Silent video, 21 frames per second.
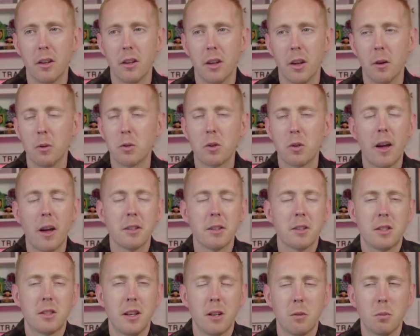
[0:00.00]
He was like, as I
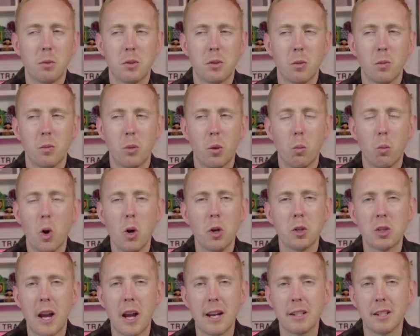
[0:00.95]
said, he was the
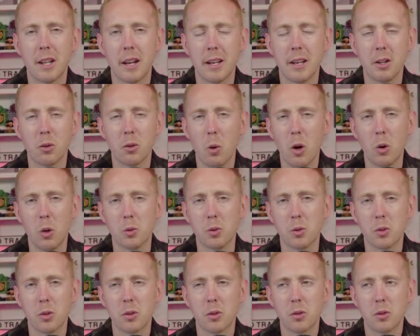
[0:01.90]
worst candidate in the
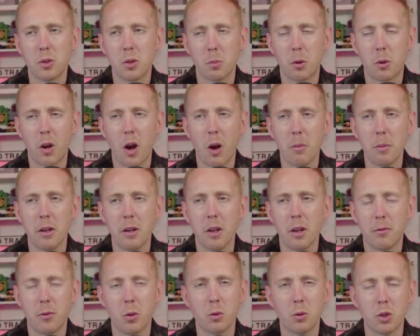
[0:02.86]
world to come in
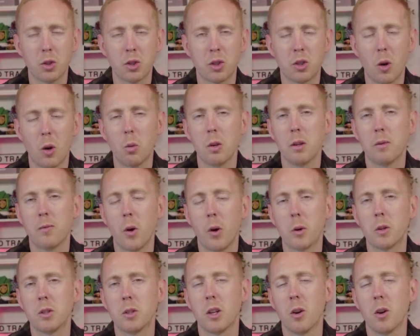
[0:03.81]
if you're just solely
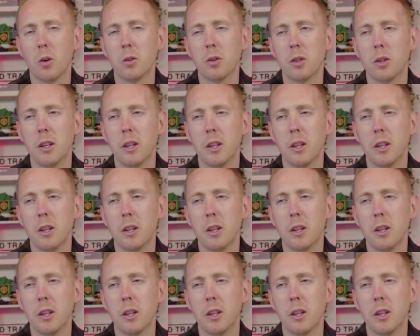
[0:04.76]
focusing on the